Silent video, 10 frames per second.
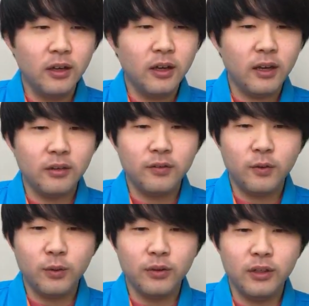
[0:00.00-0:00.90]
and
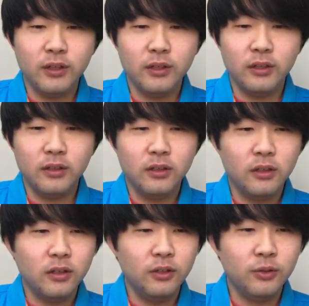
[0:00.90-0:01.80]
for the
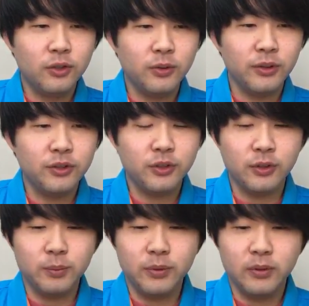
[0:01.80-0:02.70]
Youth Korea
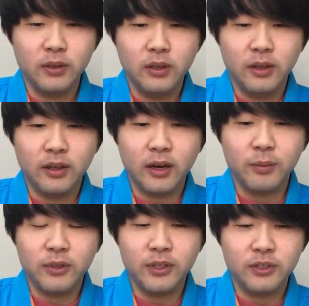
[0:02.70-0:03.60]
trip, that
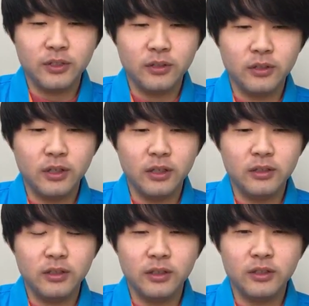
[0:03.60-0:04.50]
application
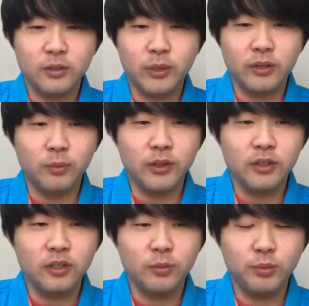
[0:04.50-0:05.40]
date is about a
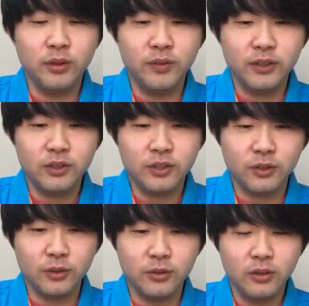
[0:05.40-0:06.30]
month previous,
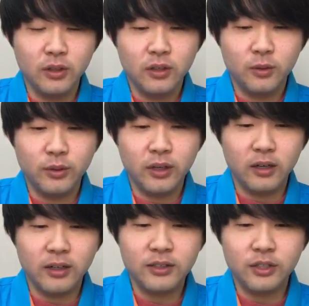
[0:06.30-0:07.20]
so we
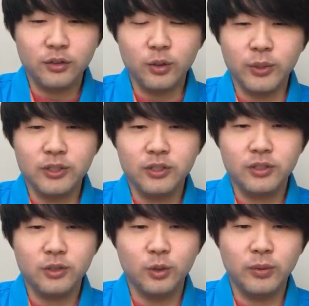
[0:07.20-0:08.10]
got less than 3
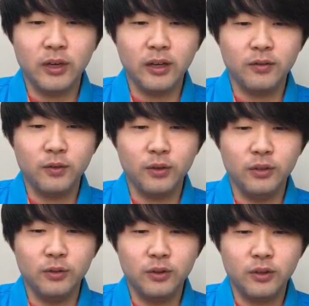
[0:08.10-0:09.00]
months to apply for the
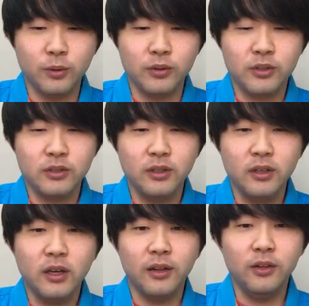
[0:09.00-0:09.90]
youth course.
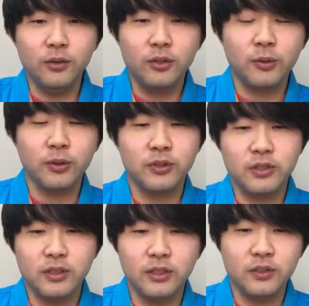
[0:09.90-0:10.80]
And the youth
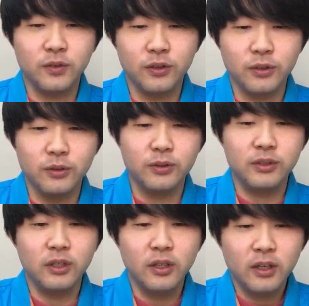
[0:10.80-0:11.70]
course is for
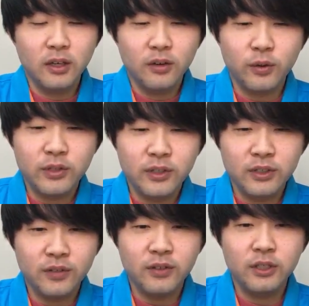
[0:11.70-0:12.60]
those 14 to
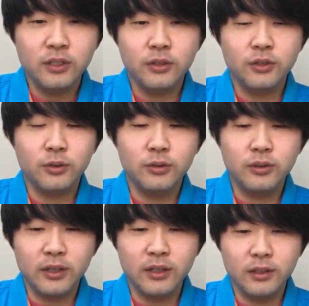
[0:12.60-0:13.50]
17 years old,
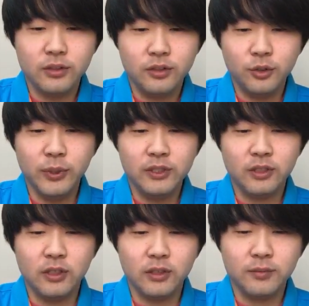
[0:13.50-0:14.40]
and it is 2 weeks
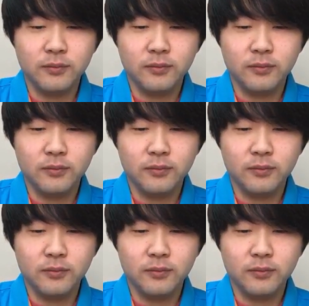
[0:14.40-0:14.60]
long.